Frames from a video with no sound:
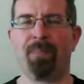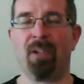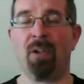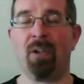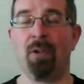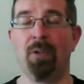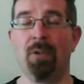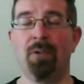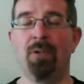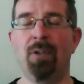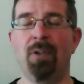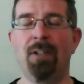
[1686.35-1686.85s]

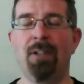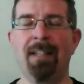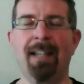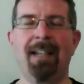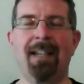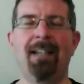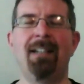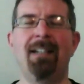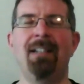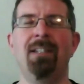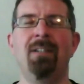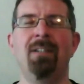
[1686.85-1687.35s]

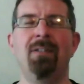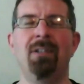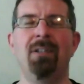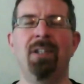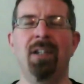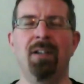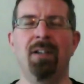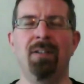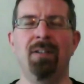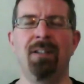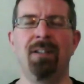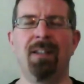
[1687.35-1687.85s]
contradict your
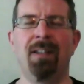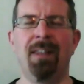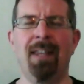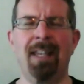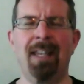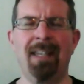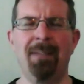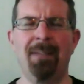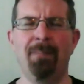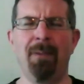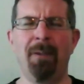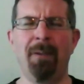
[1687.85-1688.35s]
chosen
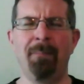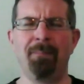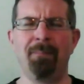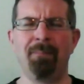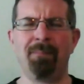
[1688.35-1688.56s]
theme,